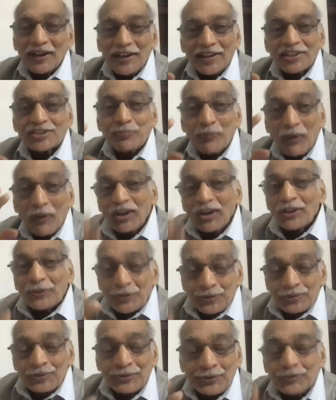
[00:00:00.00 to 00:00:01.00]
small
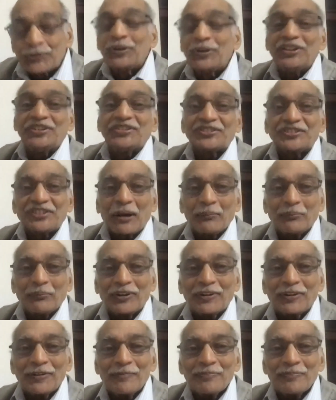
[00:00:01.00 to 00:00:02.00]
2-digit
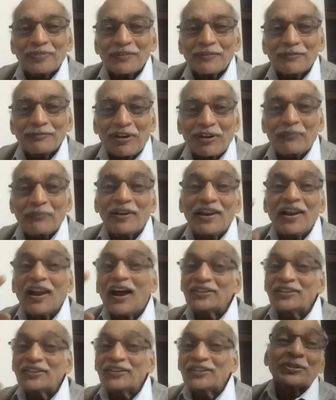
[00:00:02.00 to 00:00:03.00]
number from a
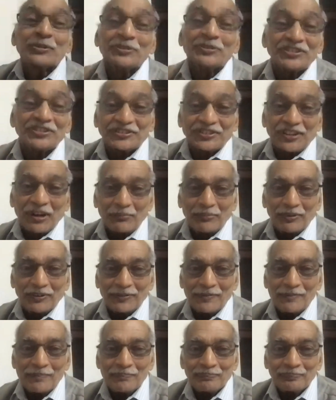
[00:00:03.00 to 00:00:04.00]
larger 2-digit
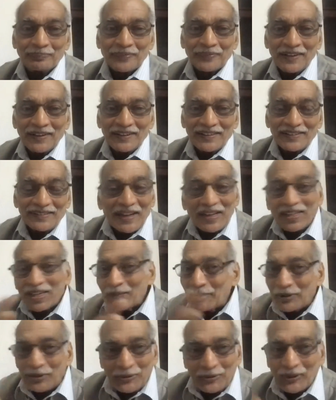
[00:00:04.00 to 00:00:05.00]
number. There
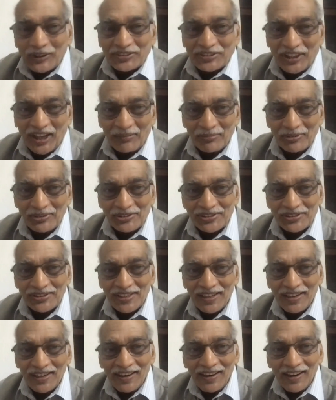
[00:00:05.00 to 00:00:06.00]
can be 2 examples.
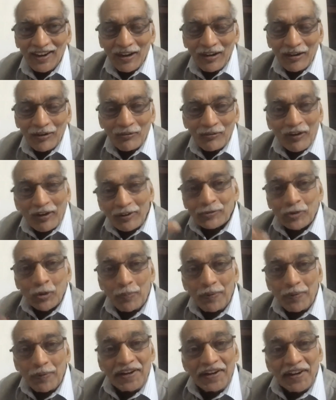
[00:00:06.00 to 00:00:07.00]
One could
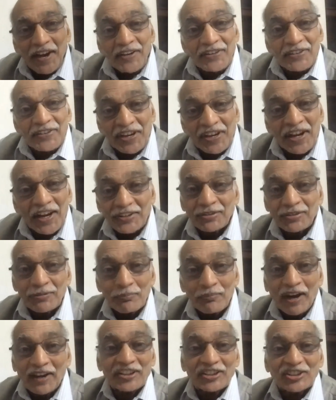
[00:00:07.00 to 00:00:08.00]
be 88
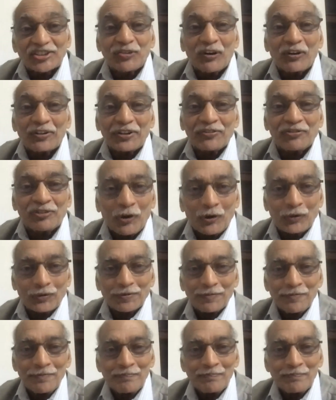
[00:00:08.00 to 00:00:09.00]
minus 44.